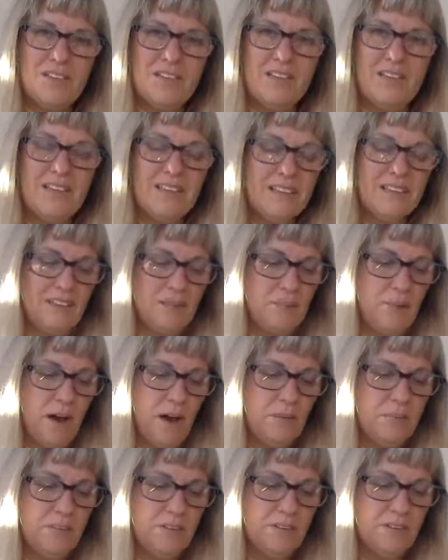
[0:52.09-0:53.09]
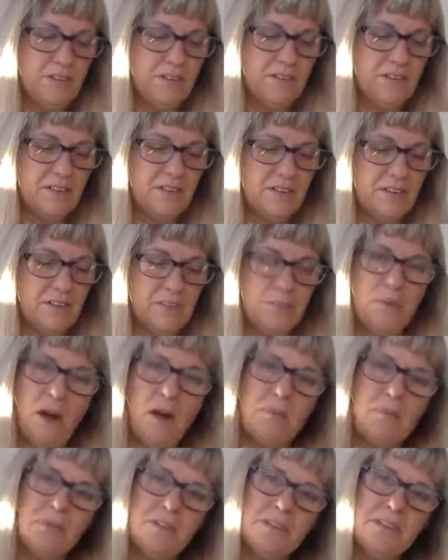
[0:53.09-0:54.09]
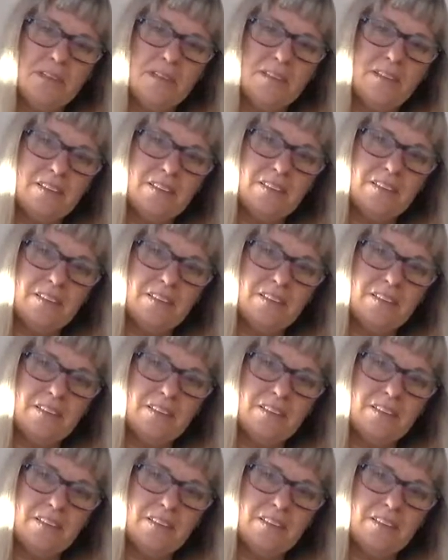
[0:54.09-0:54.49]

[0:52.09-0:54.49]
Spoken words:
it popularly